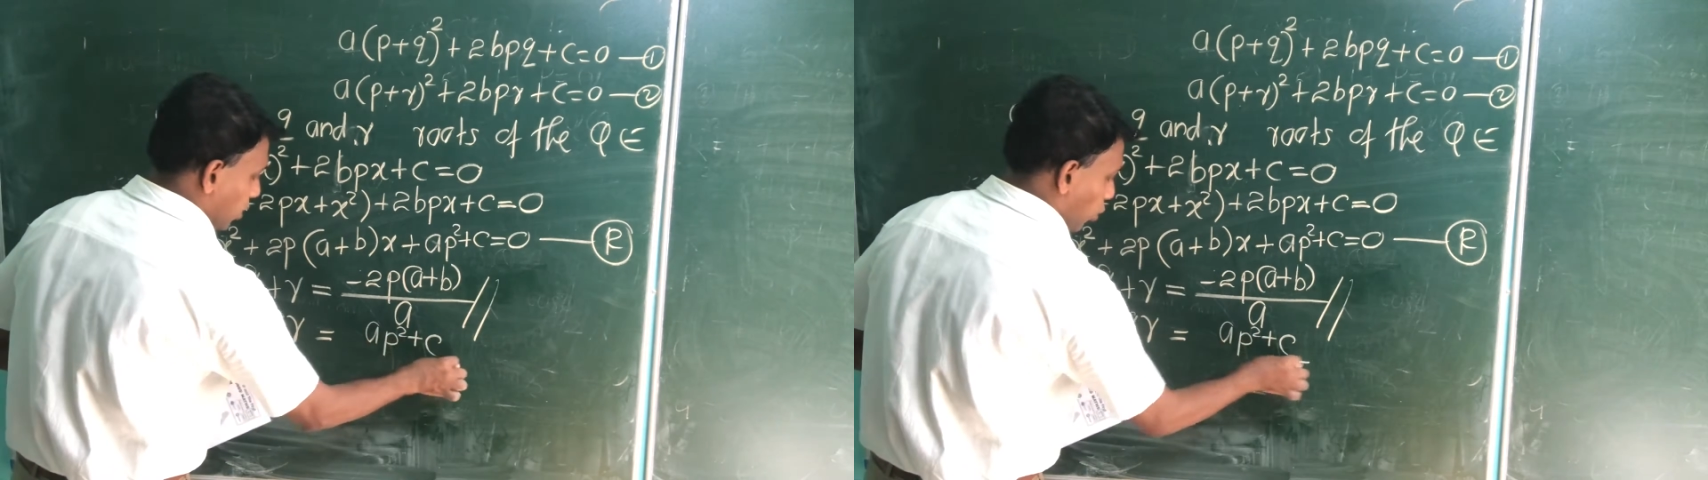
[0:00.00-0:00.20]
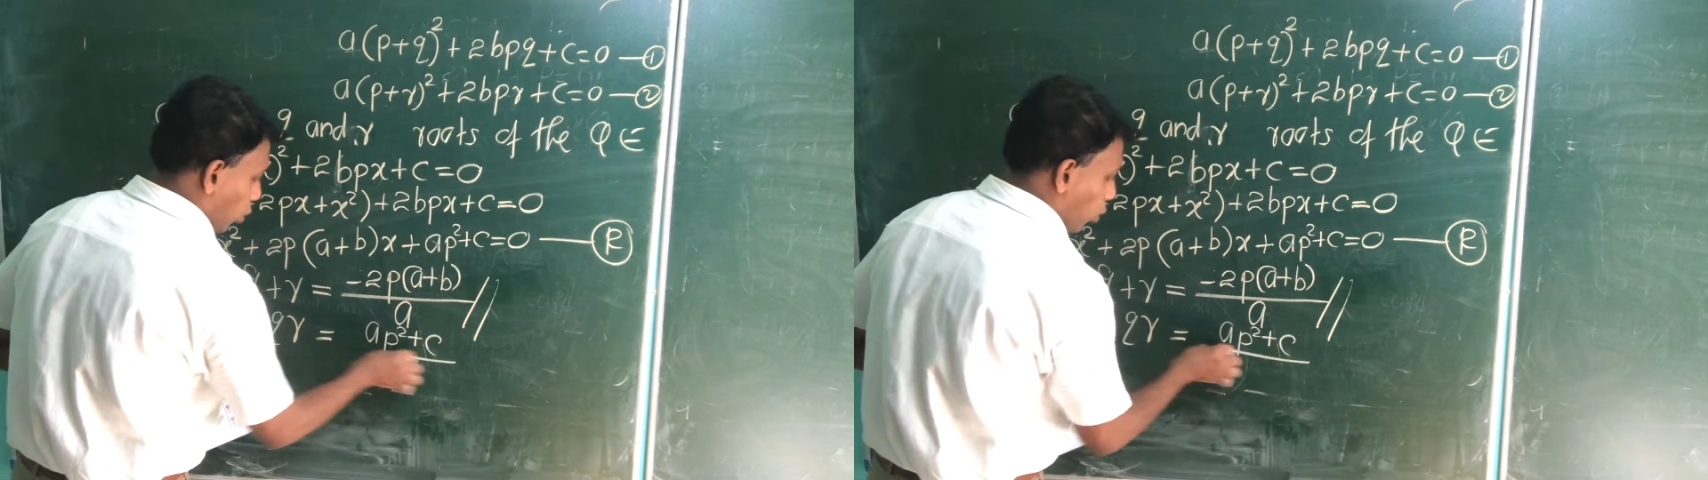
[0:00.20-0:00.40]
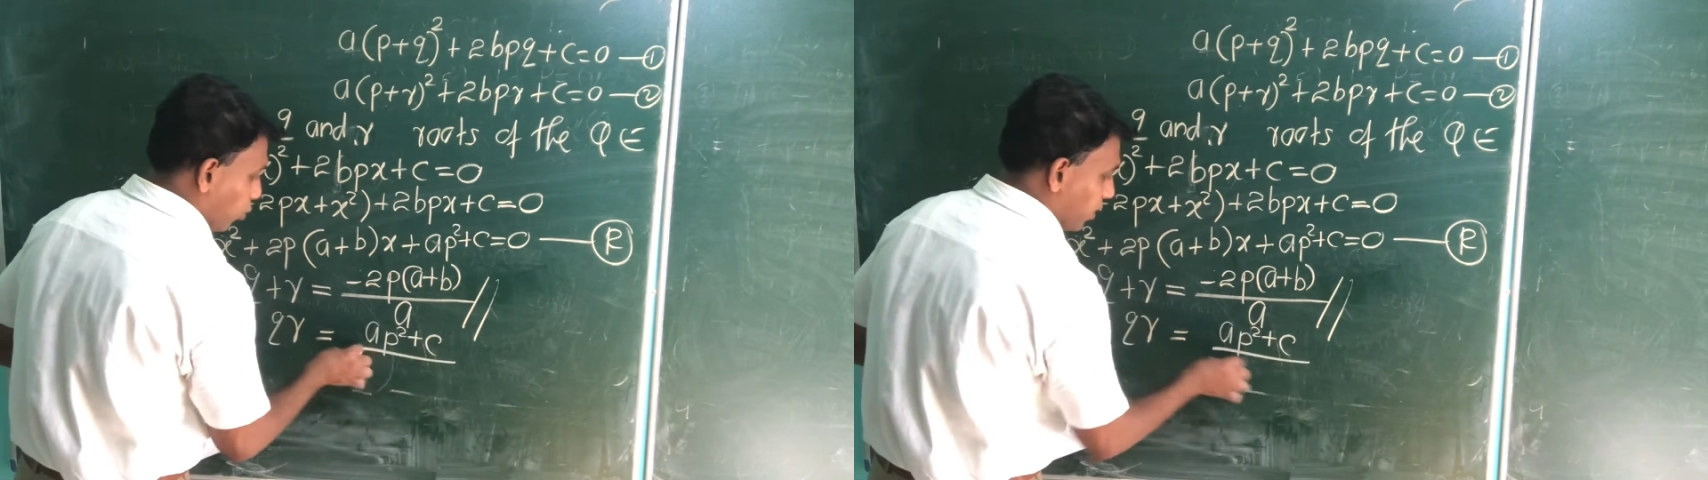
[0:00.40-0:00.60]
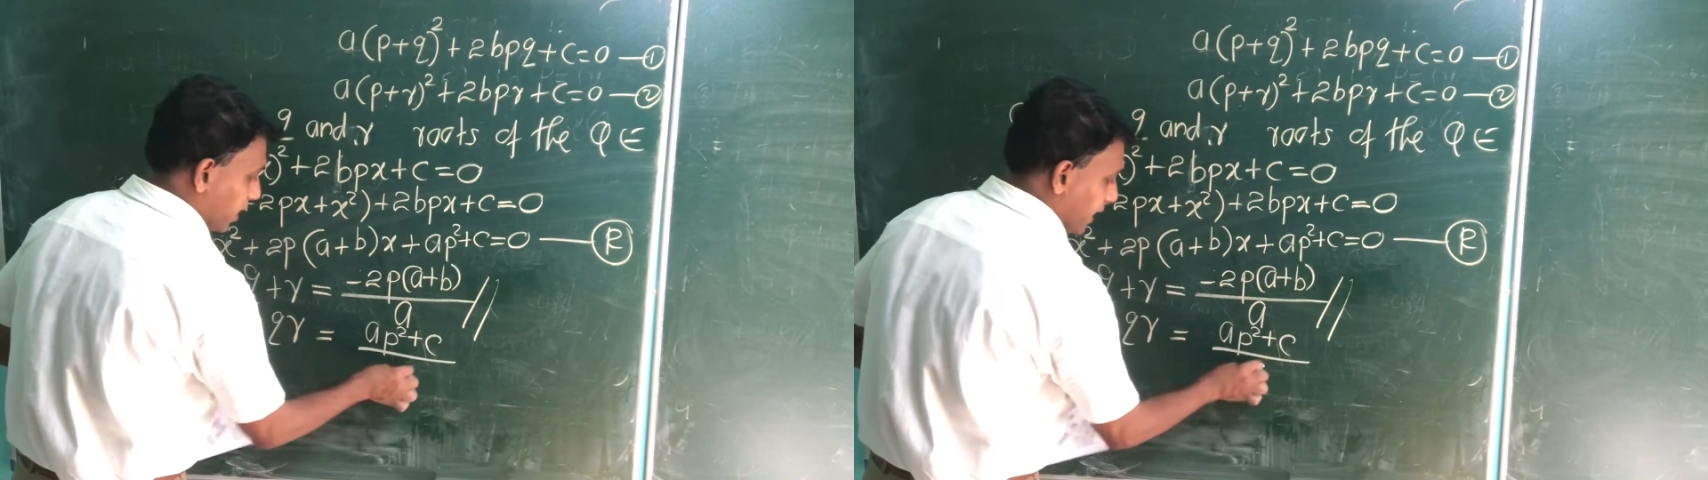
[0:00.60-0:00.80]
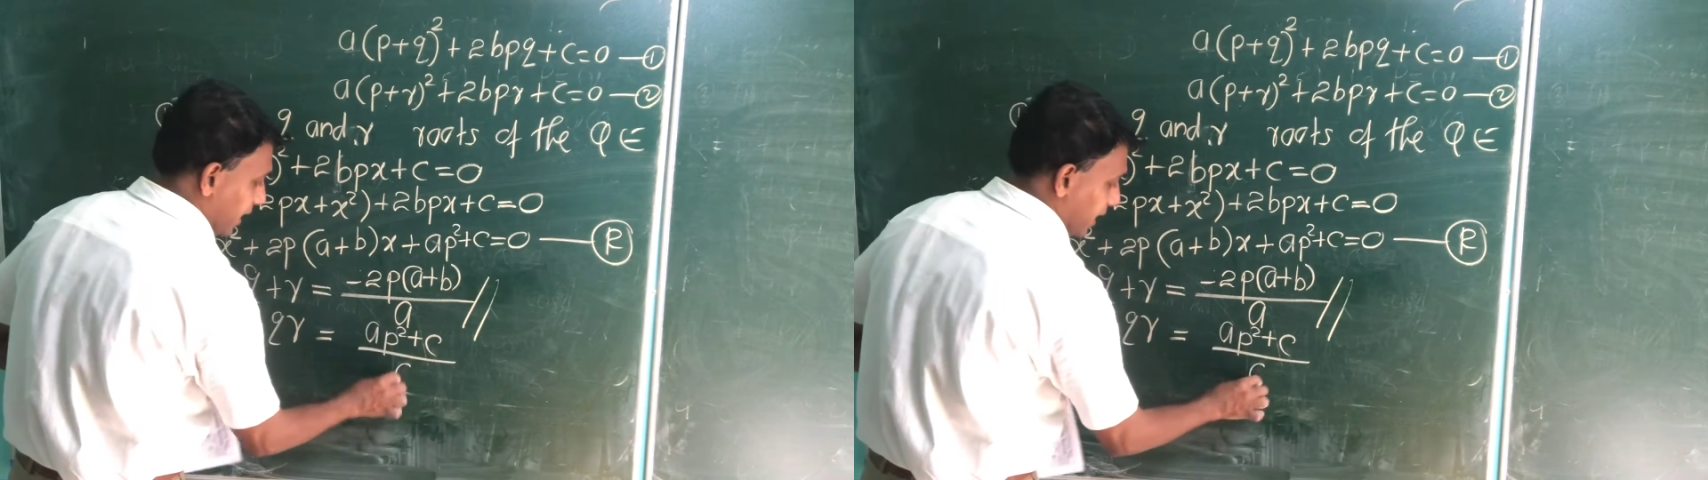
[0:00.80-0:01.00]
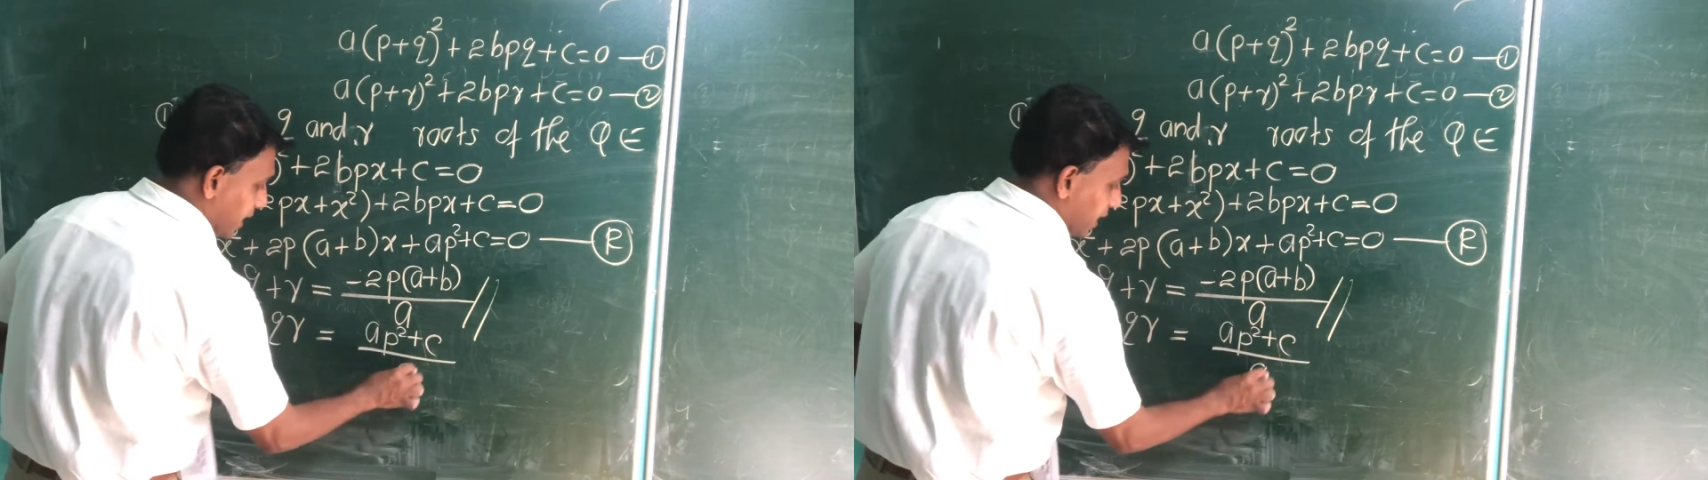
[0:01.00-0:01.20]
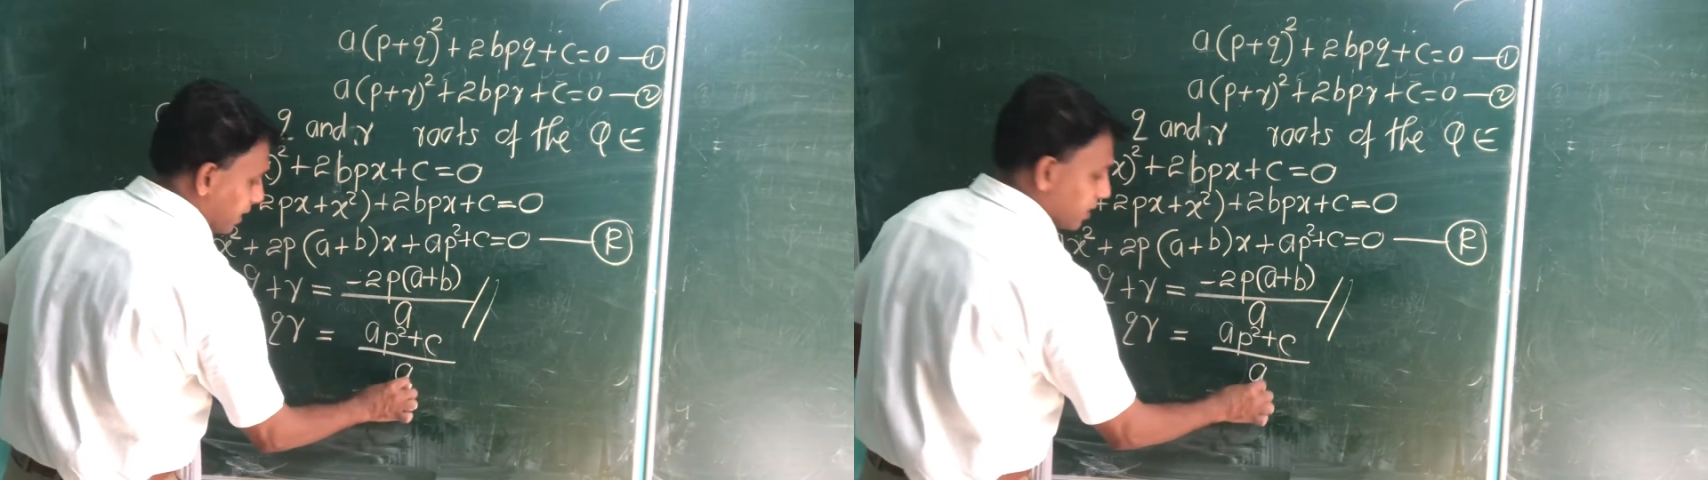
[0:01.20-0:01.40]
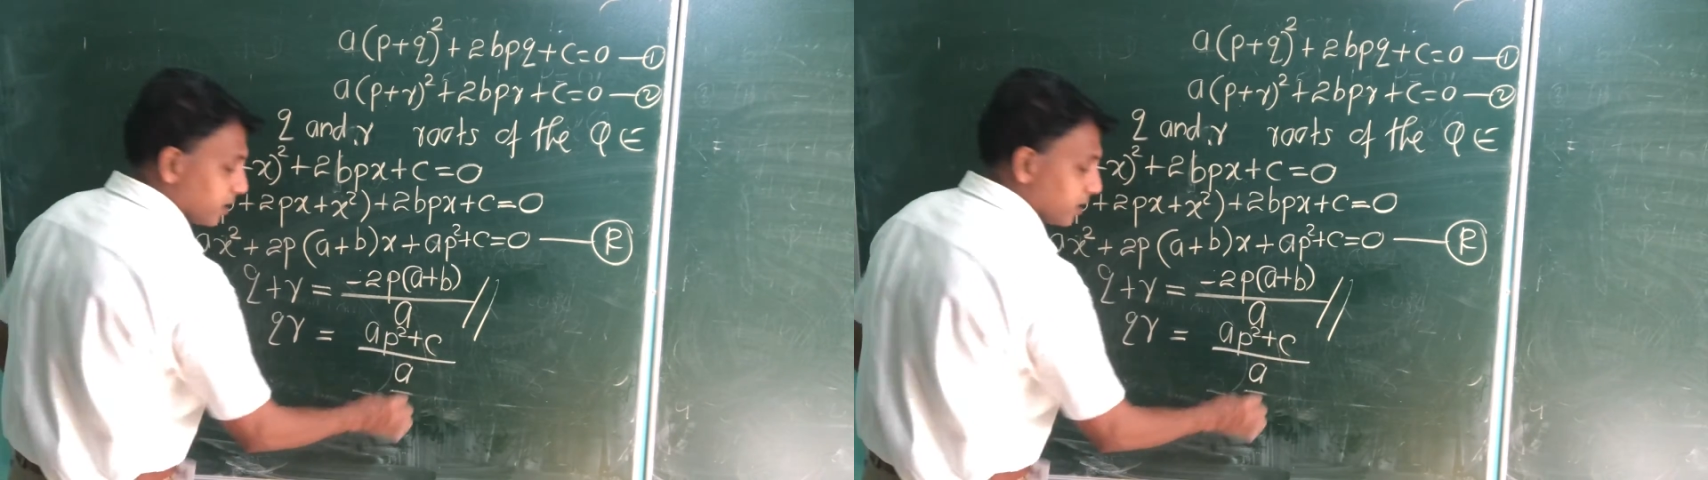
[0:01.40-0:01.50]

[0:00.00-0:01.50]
over a.